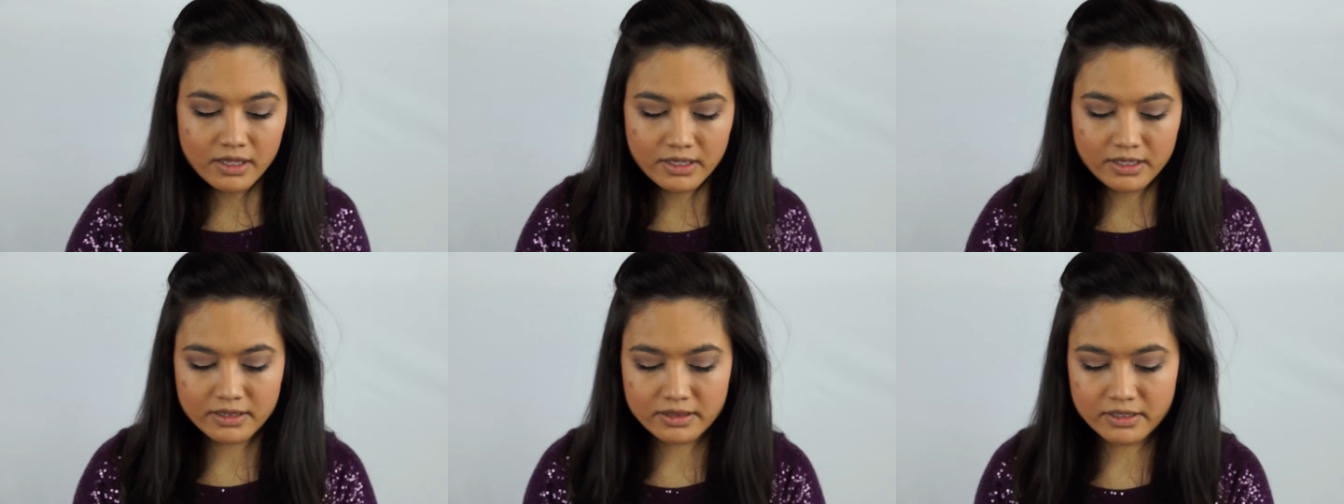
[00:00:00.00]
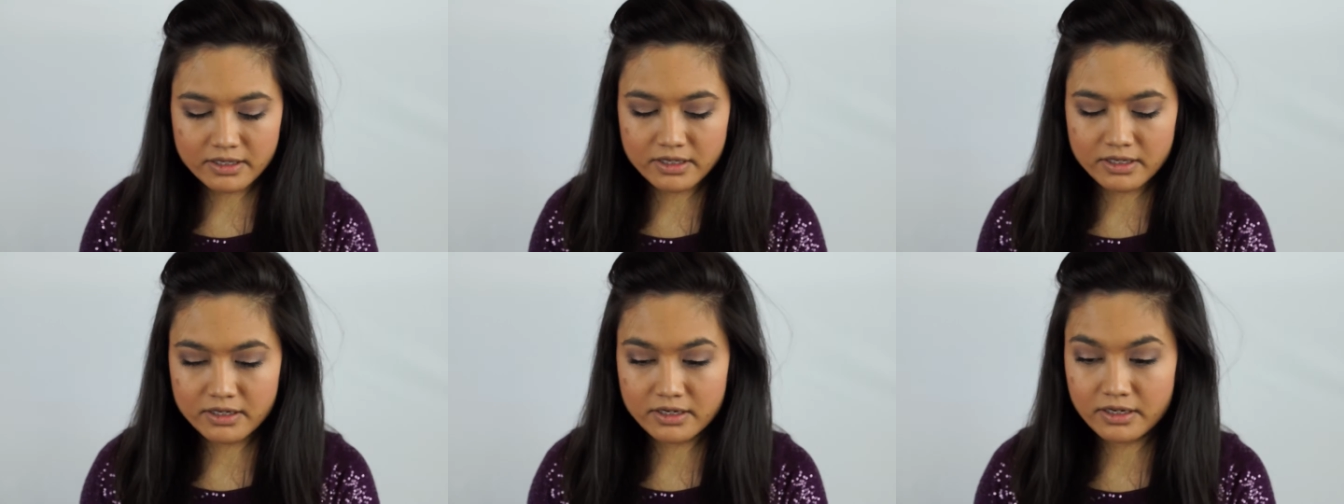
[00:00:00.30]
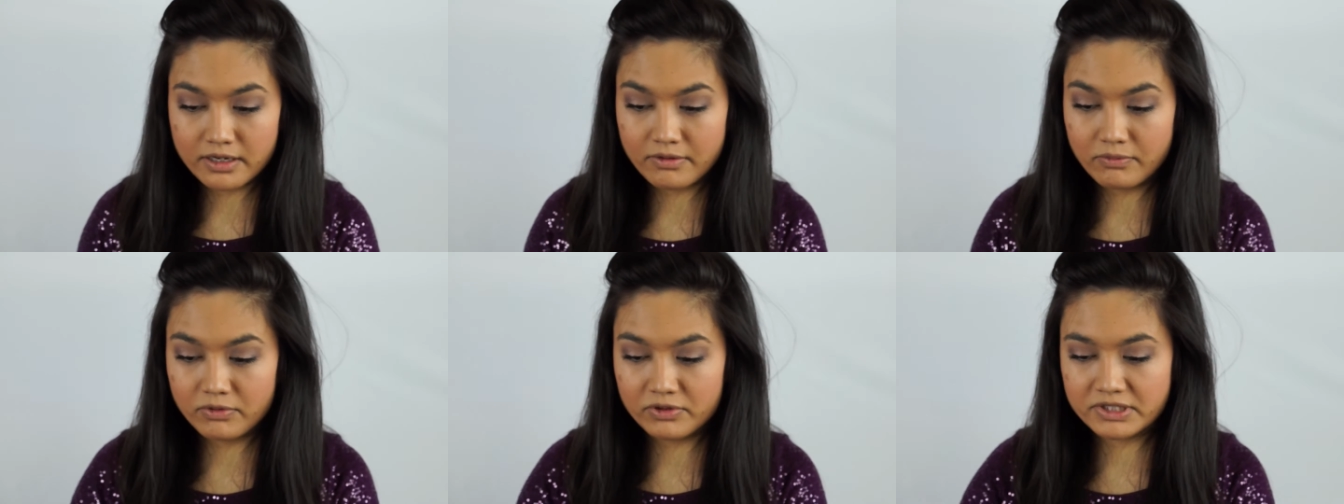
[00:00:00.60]
And then
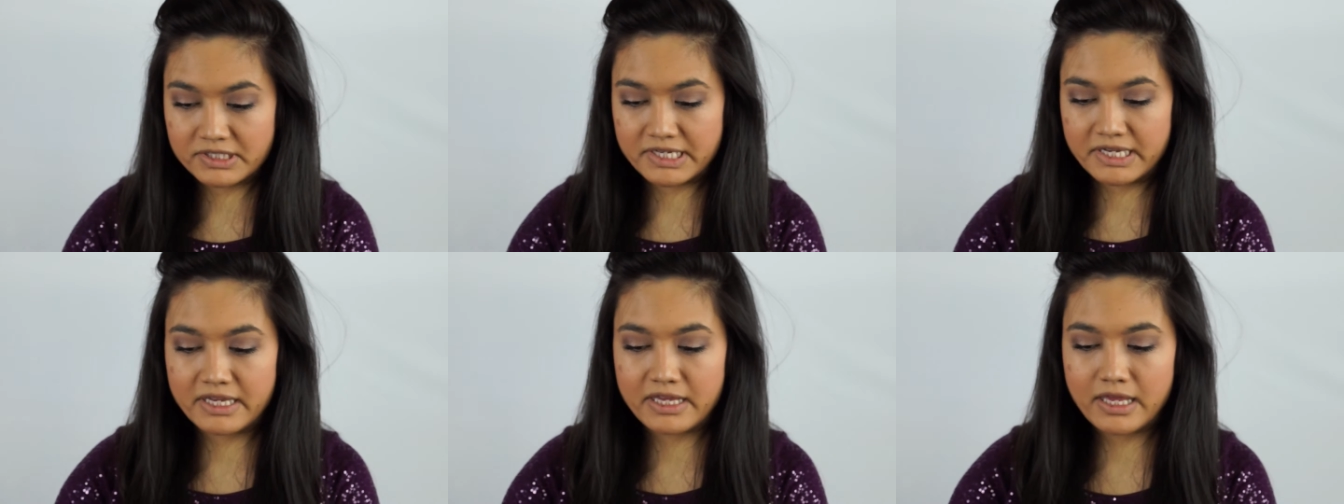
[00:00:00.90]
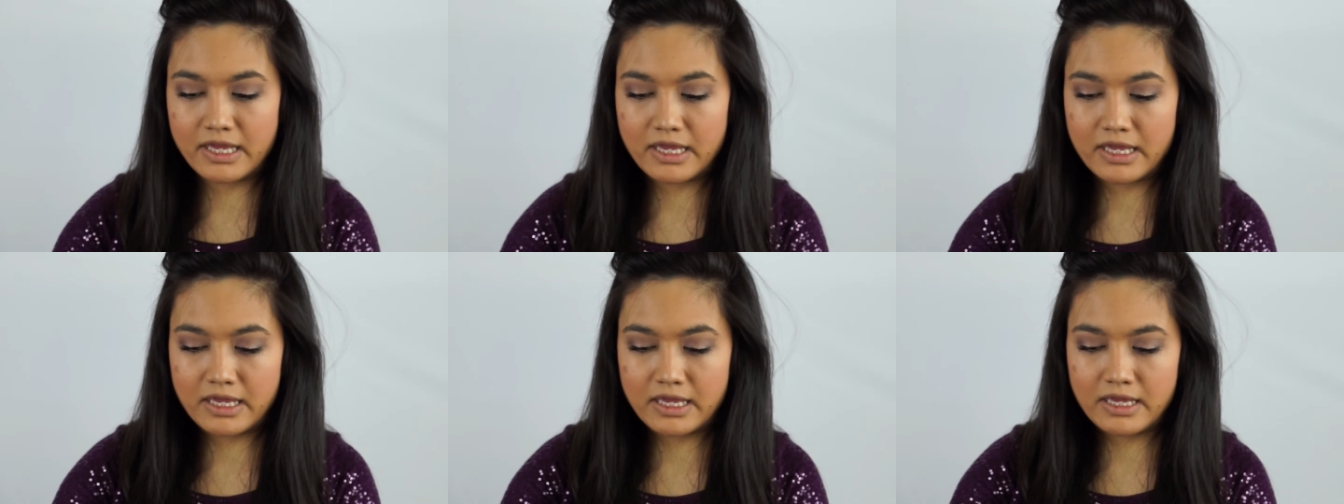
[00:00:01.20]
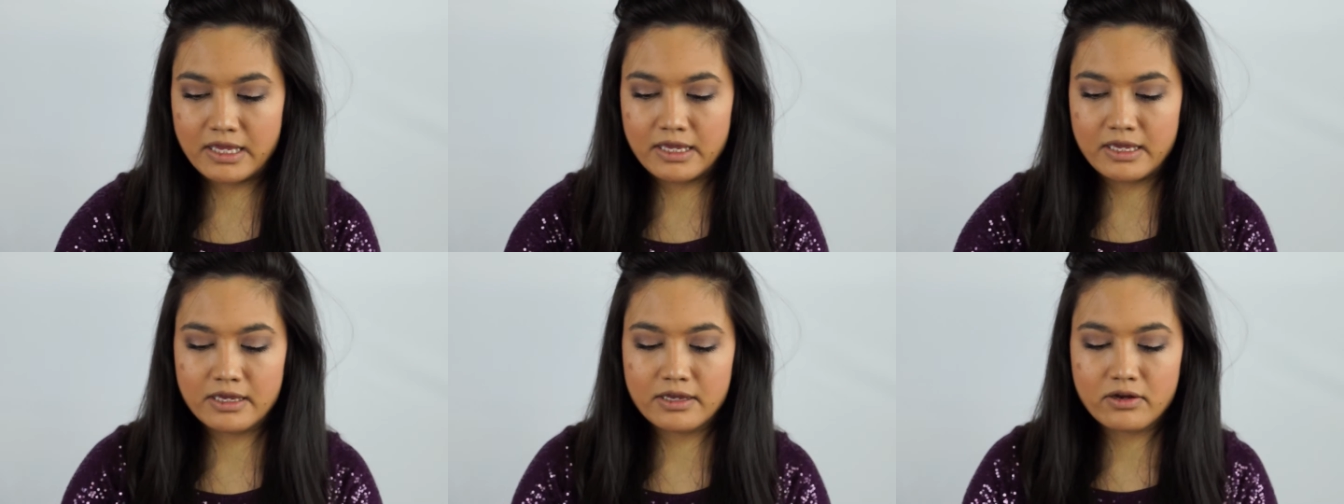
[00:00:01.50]
I will take
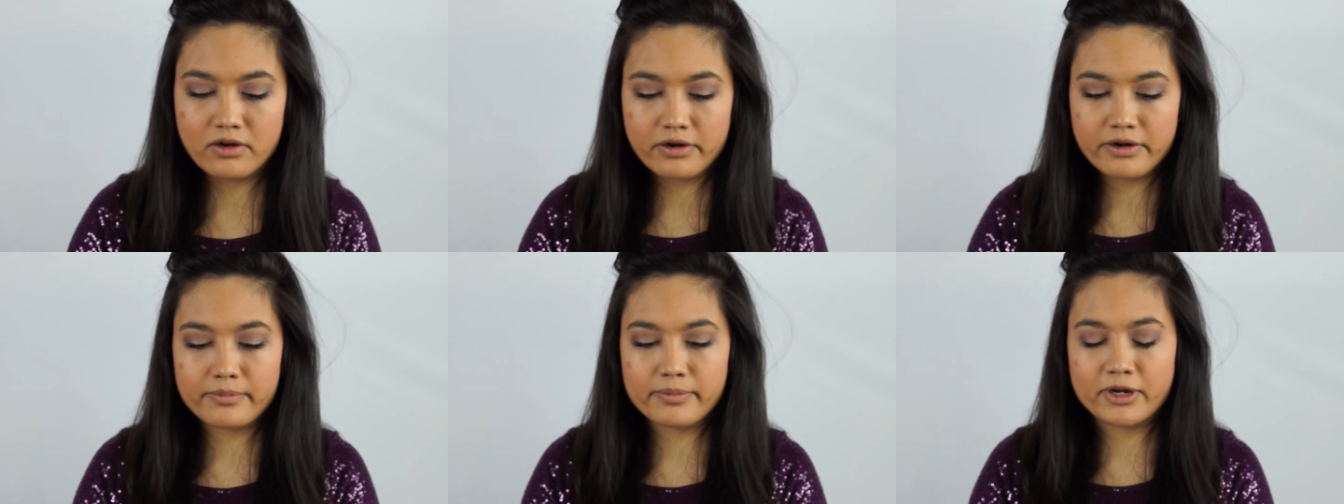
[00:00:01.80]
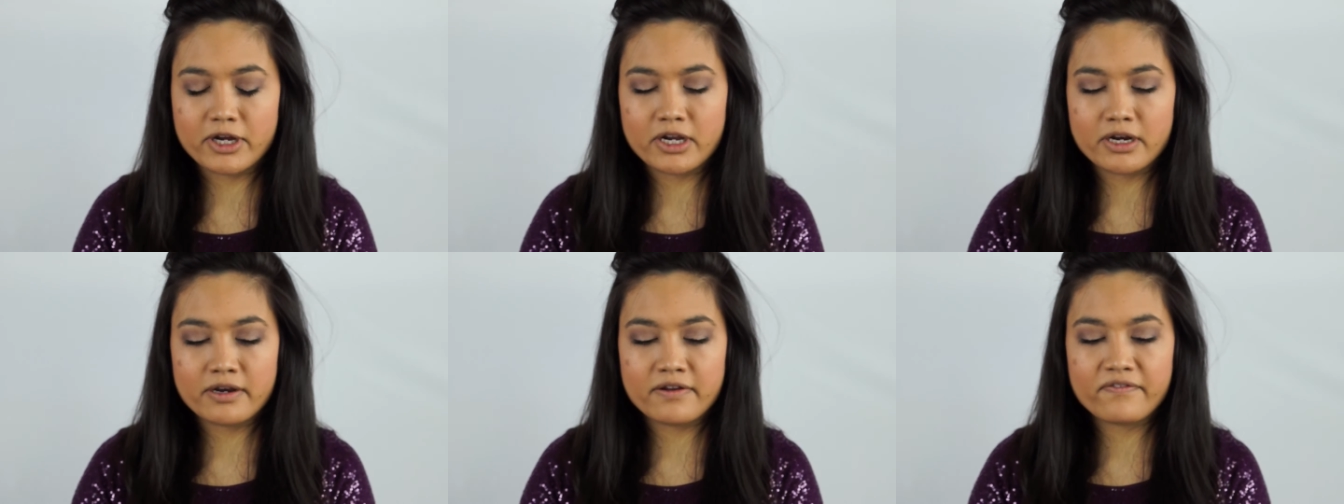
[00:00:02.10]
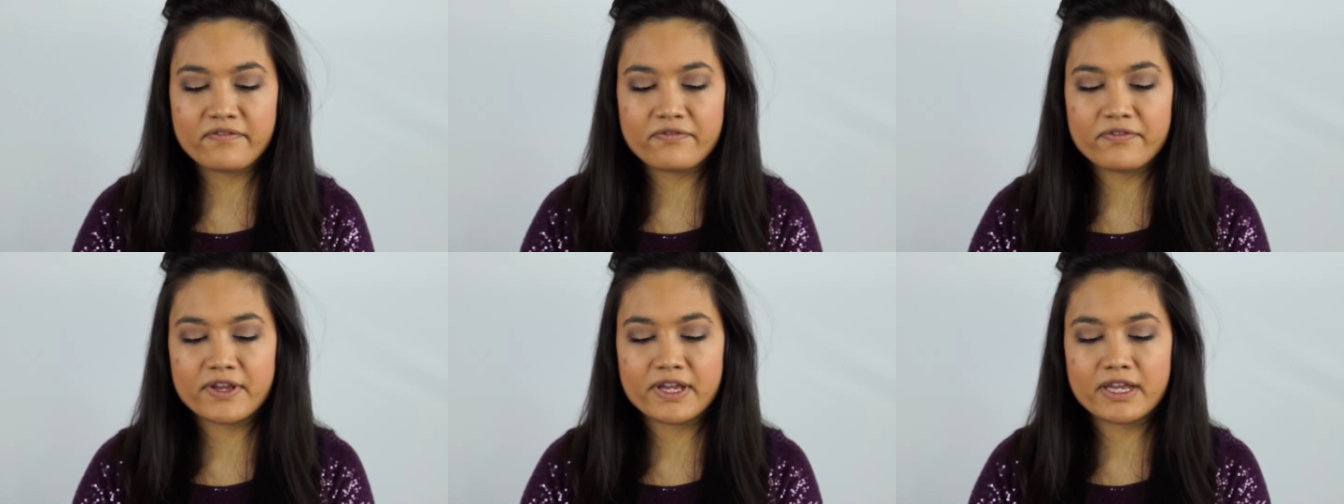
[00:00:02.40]
a Arbonne
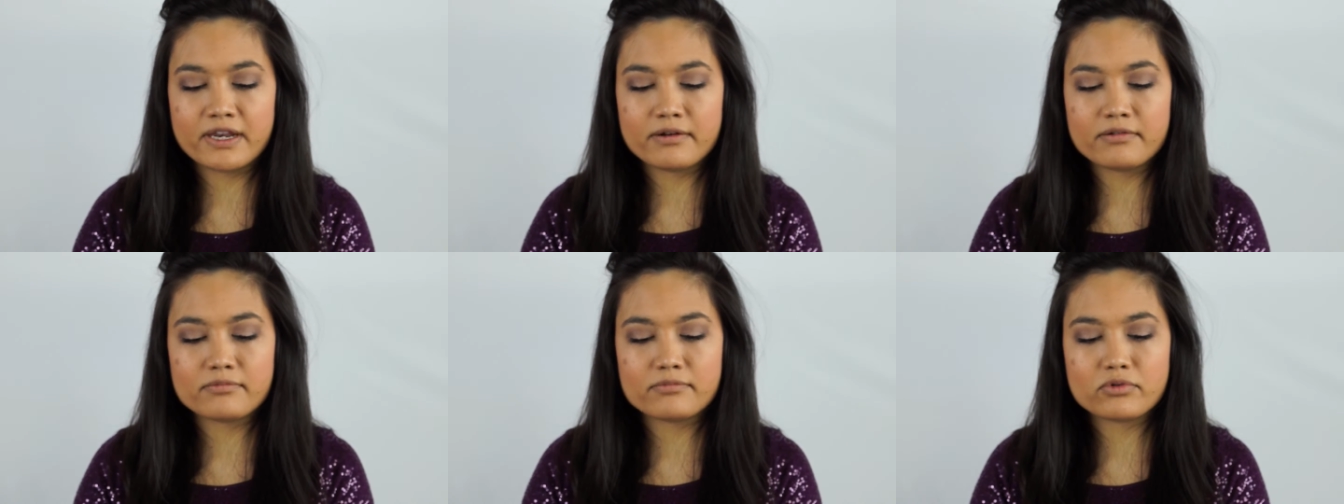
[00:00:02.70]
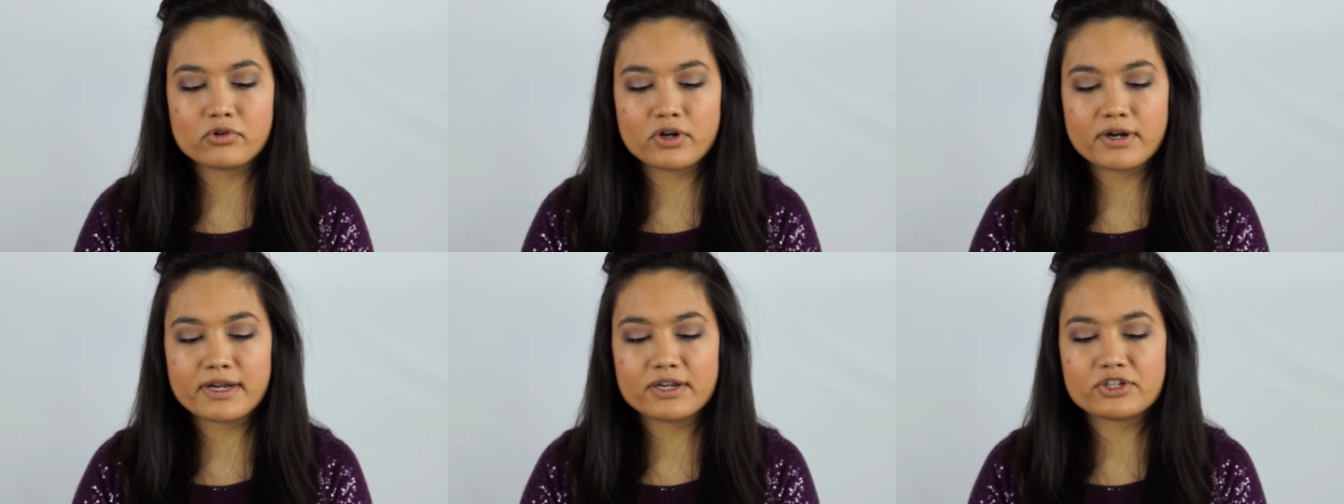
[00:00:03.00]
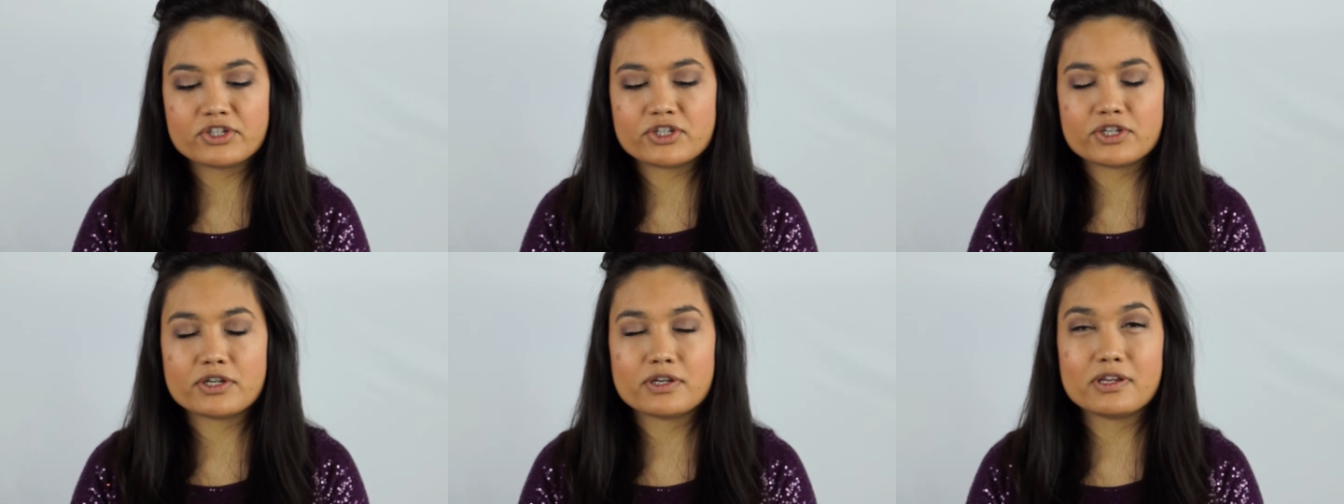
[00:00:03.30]
fan
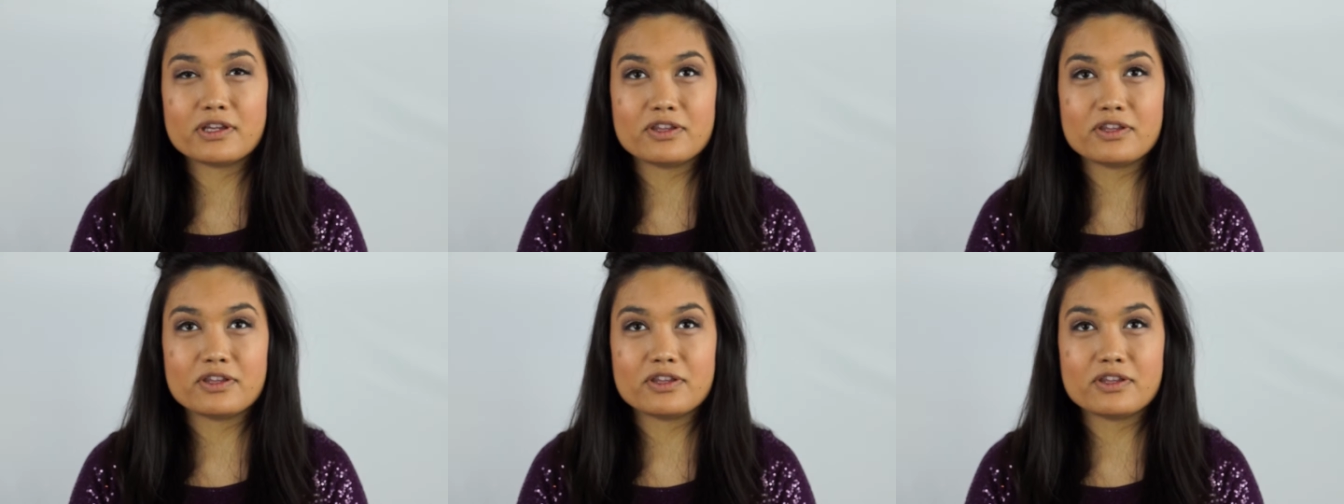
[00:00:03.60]
brush.